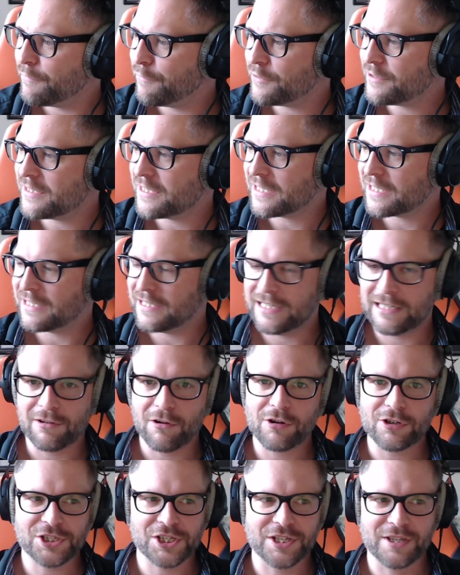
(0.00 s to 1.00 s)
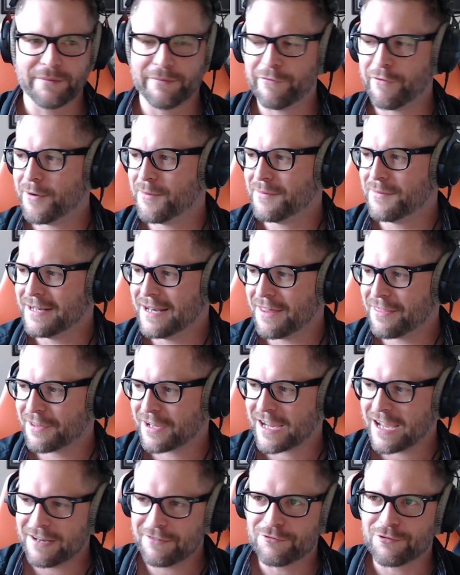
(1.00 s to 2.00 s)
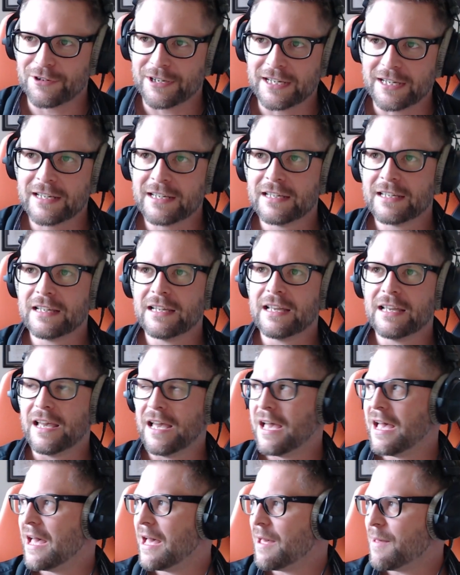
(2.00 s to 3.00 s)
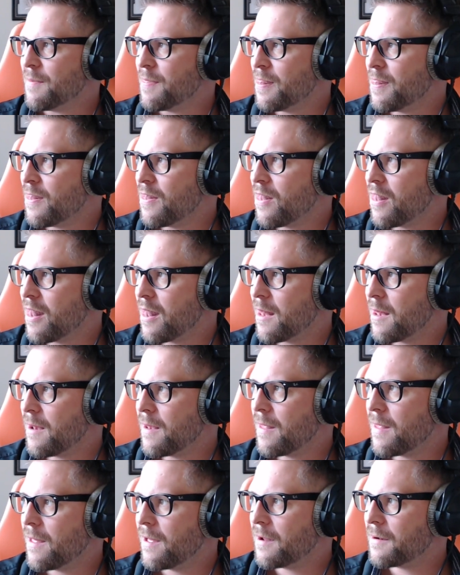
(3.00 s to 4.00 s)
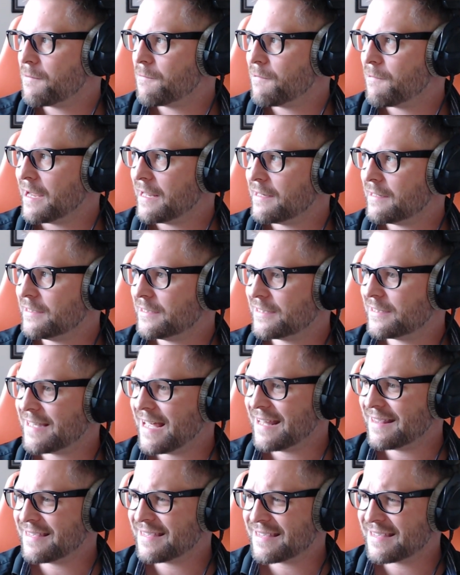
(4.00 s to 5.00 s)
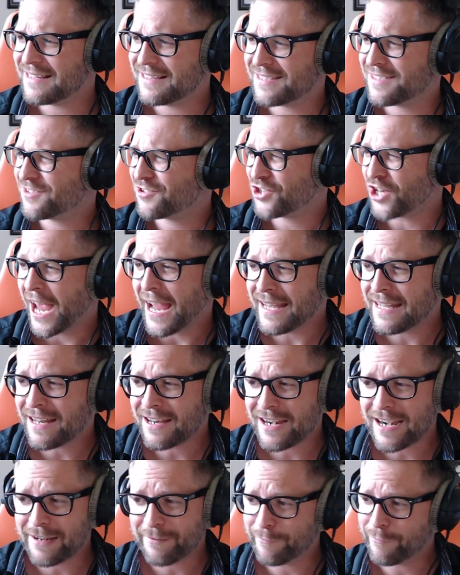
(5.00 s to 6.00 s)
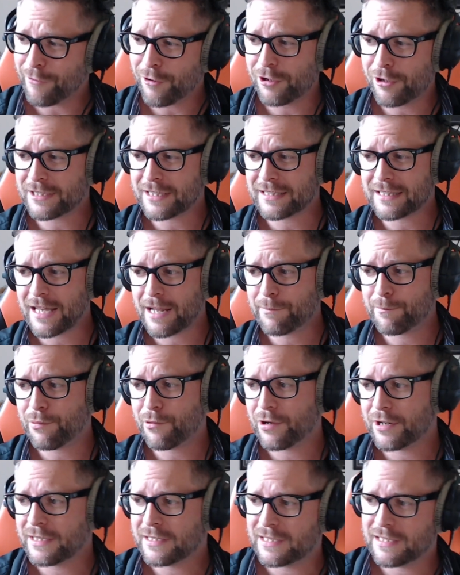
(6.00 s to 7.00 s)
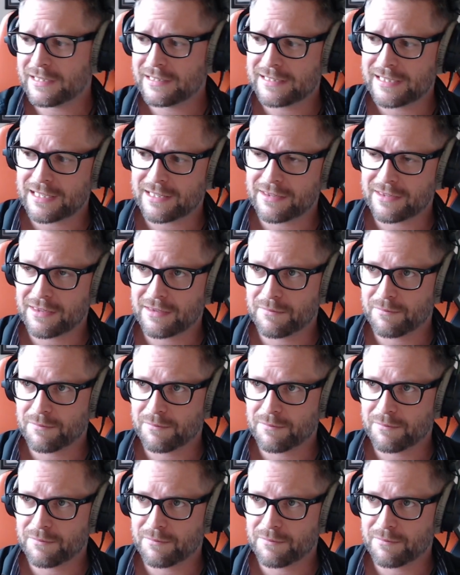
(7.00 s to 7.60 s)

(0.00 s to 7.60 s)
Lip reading: physically launch them from another country. Right? Is China at fault at that point? Is it